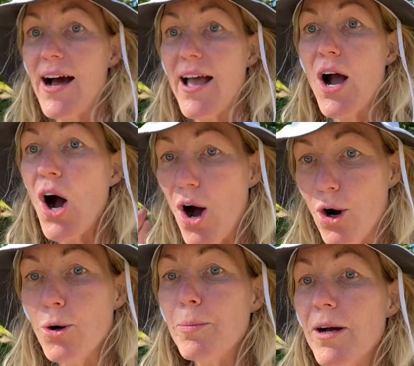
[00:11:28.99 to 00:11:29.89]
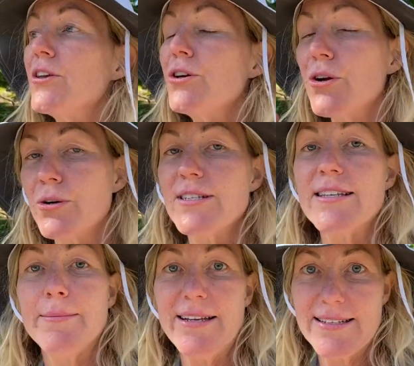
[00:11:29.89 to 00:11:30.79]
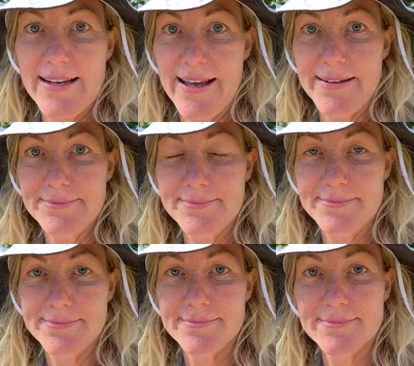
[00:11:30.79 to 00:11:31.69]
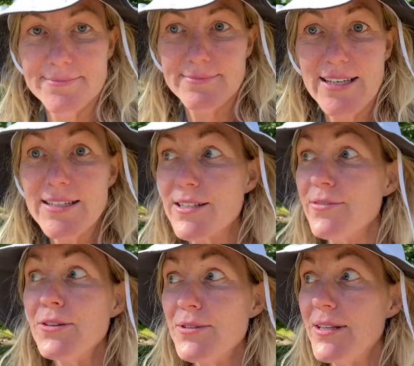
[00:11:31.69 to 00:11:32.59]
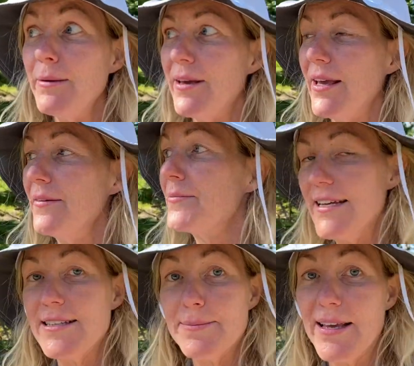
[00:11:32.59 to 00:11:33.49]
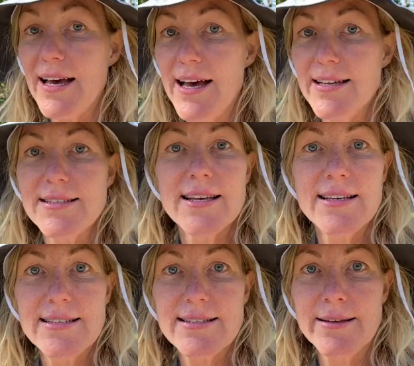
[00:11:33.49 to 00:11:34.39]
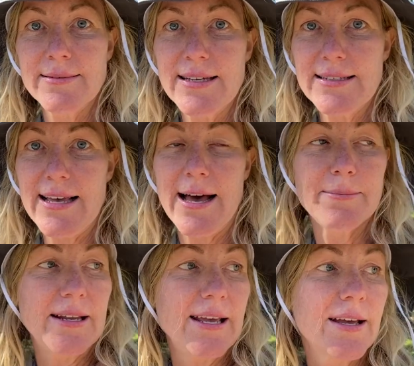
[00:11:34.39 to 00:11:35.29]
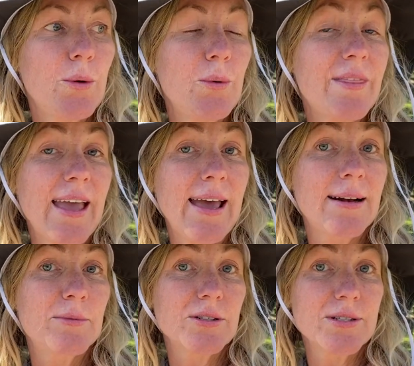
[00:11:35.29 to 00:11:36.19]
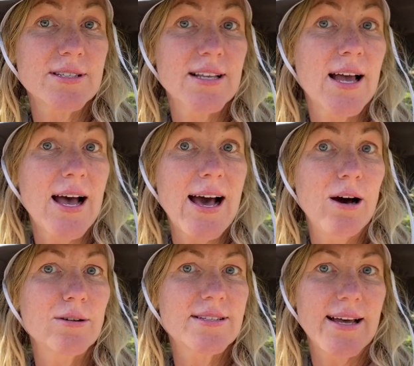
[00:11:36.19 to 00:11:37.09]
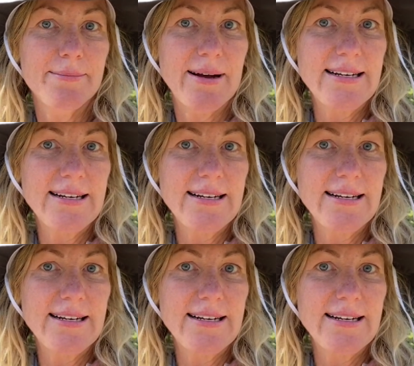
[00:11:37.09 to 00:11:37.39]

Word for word: I hope you don't see me tonight, because if you see me, it's because something is happening with animals outside my